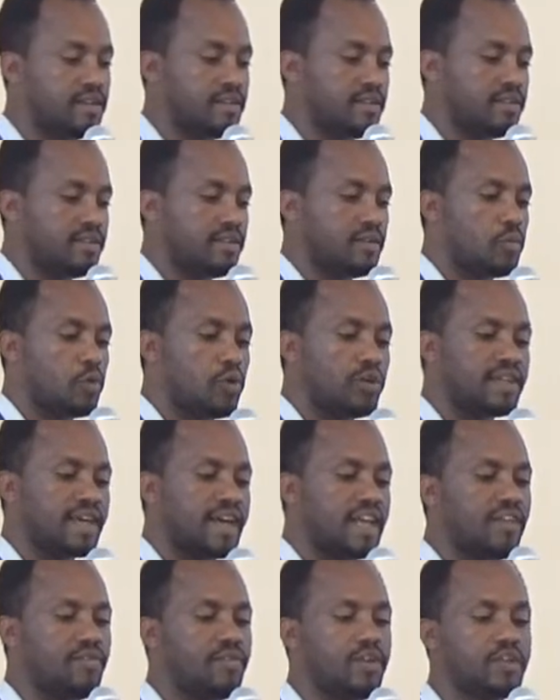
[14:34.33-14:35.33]
the political
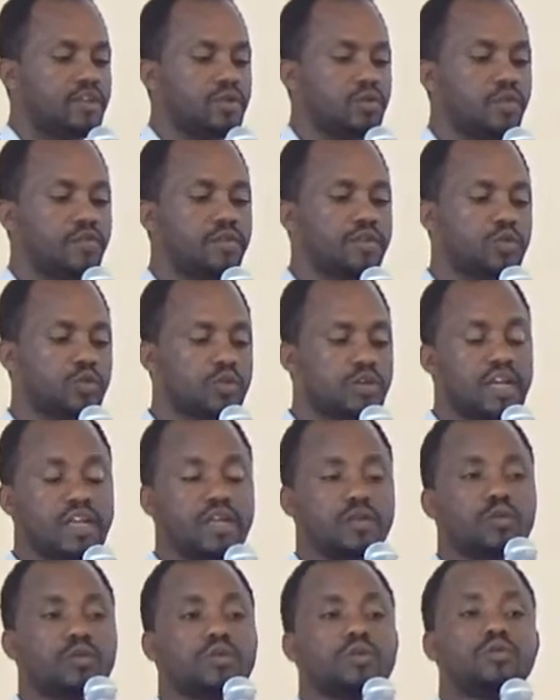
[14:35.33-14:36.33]
affiliation of a social
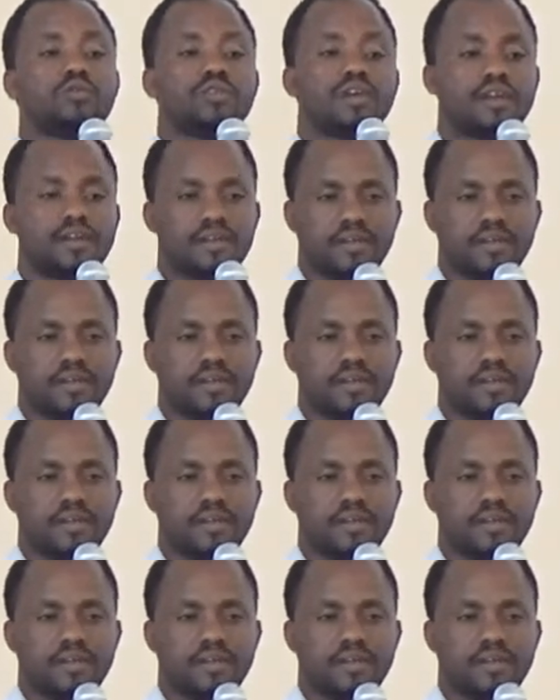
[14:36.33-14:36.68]
network user,